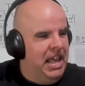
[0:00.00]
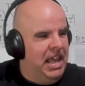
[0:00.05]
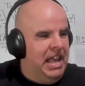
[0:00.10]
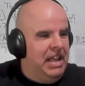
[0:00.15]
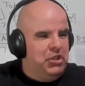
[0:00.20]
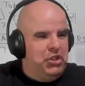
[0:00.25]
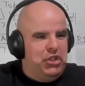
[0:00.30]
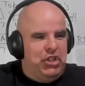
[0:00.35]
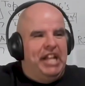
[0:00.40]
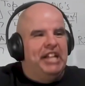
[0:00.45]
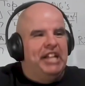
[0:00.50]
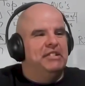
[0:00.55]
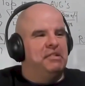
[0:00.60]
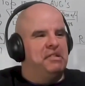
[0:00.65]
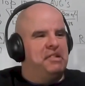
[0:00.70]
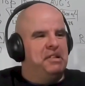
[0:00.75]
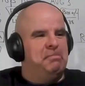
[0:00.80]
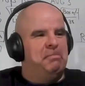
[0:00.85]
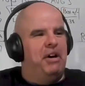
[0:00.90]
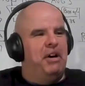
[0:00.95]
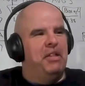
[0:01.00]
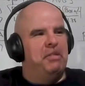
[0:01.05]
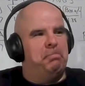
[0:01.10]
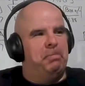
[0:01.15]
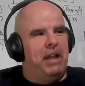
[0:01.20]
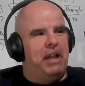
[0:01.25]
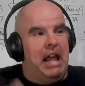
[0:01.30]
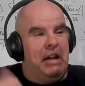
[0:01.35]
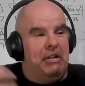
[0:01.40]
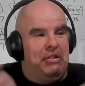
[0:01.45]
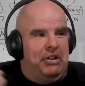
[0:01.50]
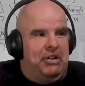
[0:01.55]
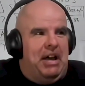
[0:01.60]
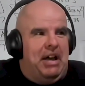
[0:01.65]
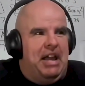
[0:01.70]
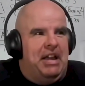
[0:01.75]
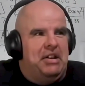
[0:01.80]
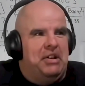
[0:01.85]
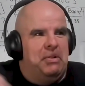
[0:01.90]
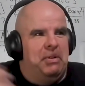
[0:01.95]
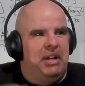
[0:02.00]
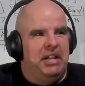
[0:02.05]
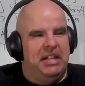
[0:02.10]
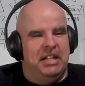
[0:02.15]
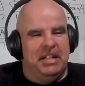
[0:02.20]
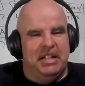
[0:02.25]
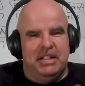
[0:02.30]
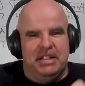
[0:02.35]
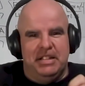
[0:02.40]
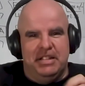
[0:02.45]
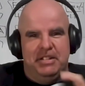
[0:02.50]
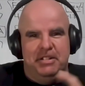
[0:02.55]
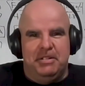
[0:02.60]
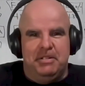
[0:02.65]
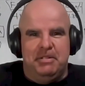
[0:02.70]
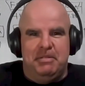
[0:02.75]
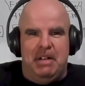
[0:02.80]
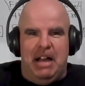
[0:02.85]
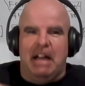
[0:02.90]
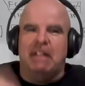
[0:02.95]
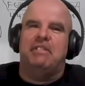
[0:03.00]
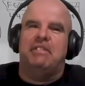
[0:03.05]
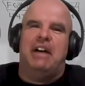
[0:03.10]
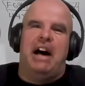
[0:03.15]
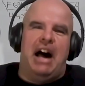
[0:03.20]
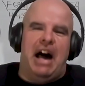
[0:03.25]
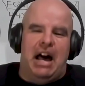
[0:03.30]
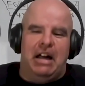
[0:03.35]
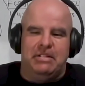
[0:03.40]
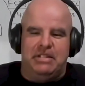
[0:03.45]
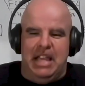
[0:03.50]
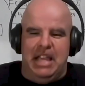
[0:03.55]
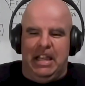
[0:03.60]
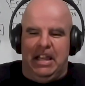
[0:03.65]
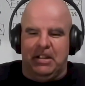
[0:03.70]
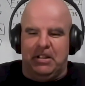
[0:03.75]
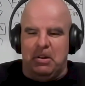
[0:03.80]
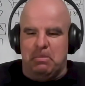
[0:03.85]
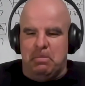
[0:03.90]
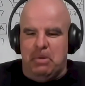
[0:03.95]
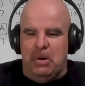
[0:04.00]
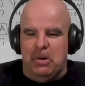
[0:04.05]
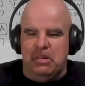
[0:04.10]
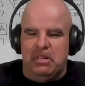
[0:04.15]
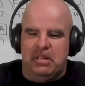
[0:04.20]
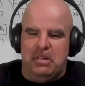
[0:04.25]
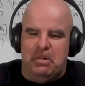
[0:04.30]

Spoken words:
shingles a month. But I don't know. I had no idea. I'll take it though, Bogues. Don't